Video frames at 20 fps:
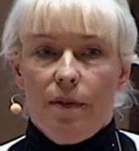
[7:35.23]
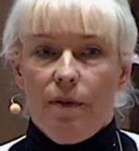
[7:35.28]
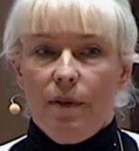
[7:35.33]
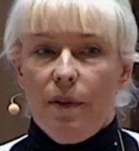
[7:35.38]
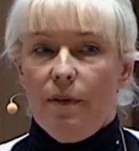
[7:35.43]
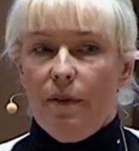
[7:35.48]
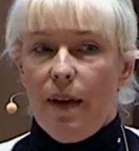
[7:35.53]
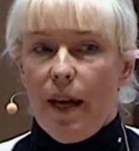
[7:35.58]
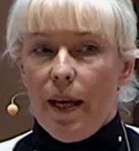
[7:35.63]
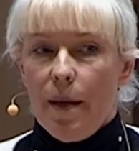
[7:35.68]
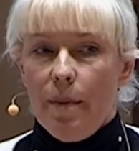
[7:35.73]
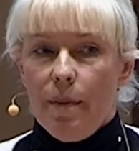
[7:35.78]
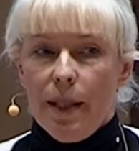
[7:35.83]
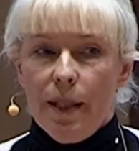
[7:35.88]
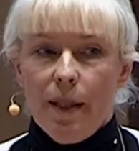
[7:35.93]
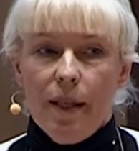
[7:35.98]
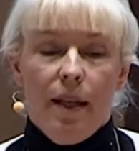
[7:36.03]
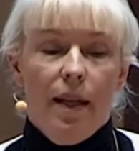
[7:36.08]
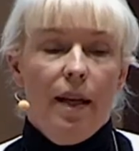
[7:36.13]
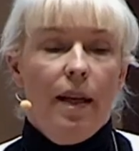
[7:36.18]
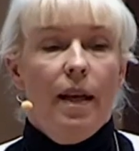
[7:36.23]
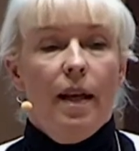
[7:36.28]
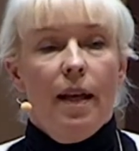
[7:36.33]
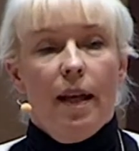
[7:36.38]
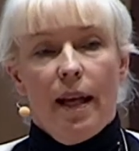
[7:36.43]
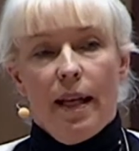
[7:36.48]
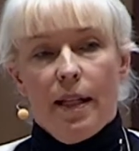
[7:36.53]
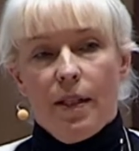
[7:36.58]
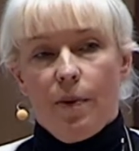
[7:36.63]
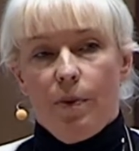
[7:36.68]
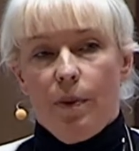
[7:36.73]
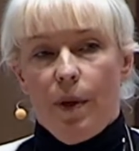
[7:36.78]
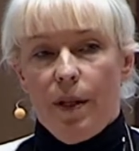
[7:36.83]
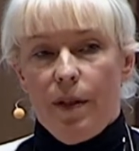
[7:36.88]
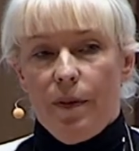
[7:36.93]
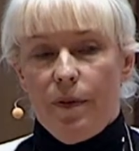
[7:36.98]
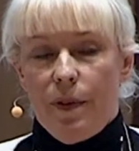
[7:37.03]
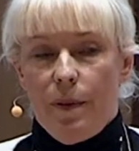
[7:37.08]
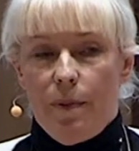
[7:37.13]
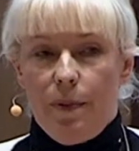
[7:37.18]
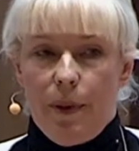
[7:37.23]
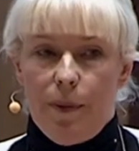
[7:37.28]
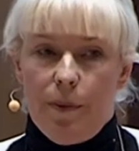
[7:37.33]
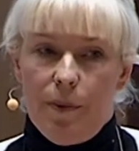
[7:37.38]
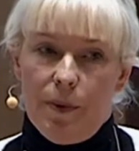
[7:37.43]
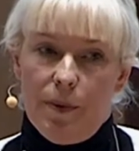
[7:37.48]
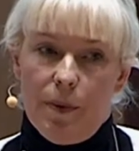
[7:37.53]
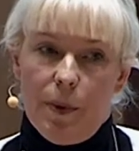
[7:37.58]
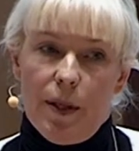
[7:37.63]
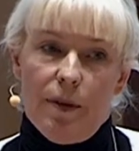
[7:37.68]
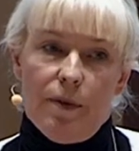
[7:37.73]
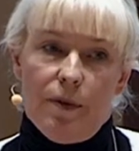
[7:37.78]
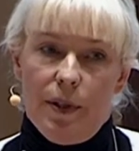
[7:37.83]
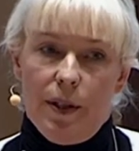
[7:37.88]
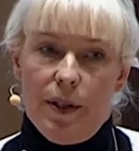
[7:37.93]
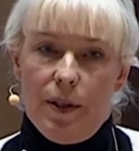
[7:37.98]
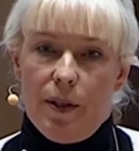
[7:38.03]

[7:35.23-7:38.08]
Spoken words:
of Environment as one of the people, what